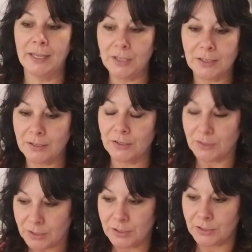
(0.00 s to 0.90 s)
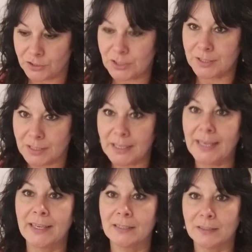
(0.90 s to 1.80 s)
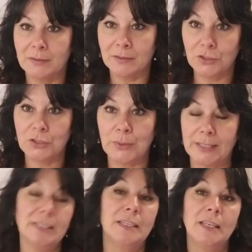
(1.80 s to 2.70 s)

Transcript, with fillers: You, you, you just can't do it.